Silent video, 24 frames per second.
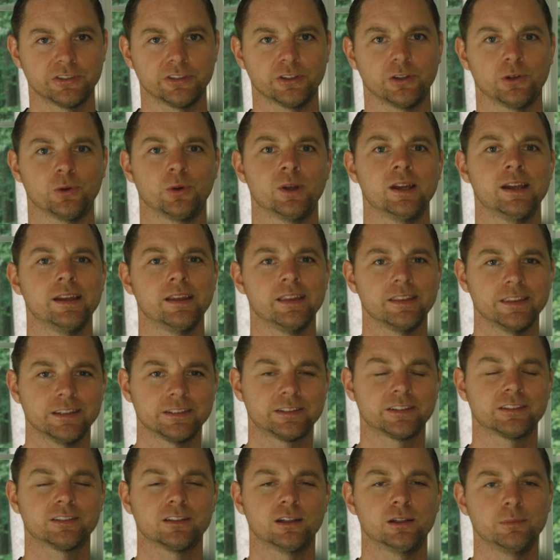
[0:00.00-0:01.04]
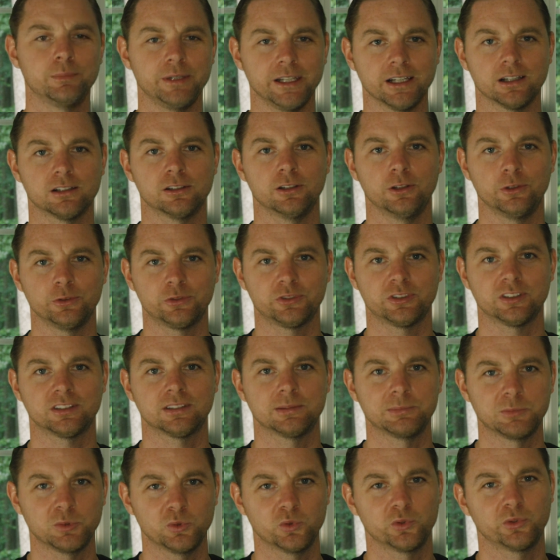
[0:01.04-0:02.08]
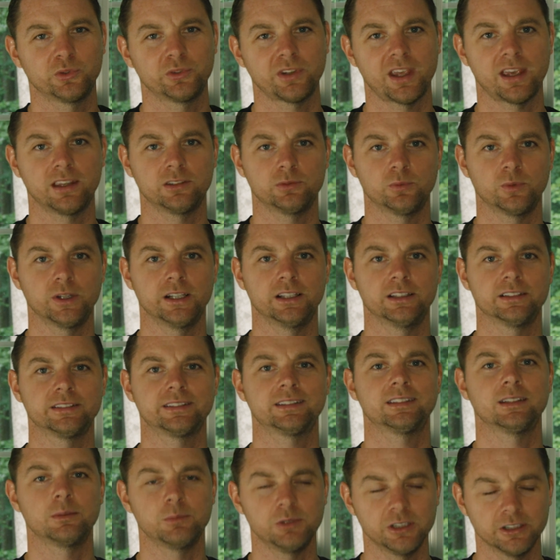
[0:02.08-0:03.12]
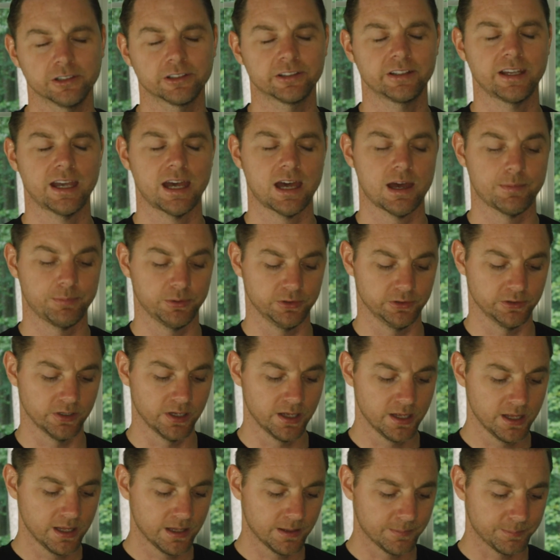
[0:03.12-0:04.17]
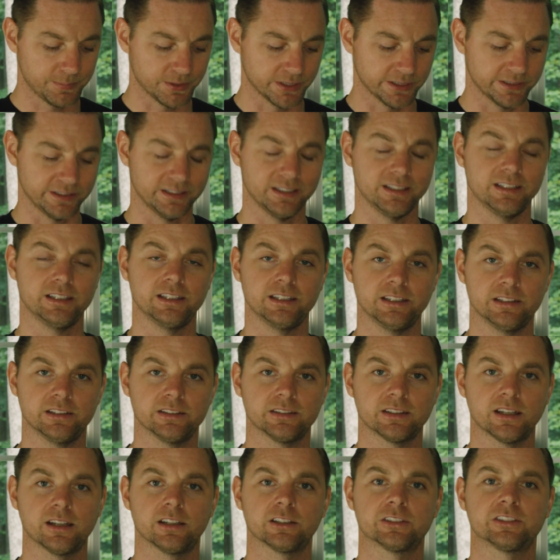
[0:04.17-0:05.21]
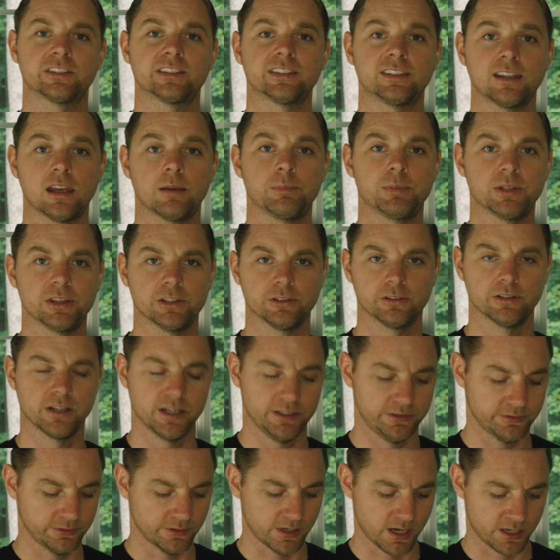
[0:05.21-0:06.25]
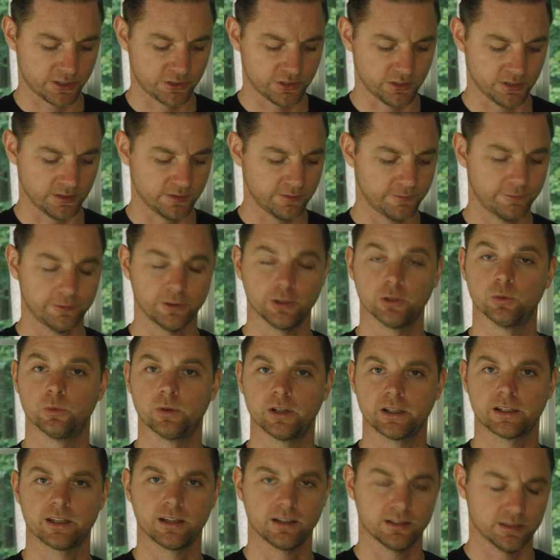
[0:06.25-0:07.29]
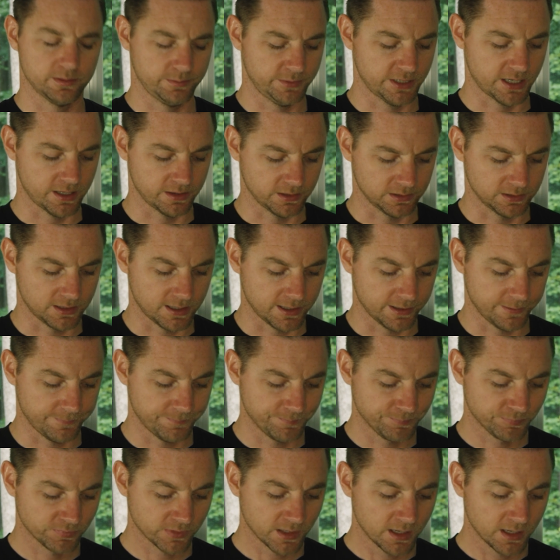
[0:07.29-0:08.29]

So this is gonna be a closed system as well, similar to Apple, but it is a step in the right direction for what can come down the line.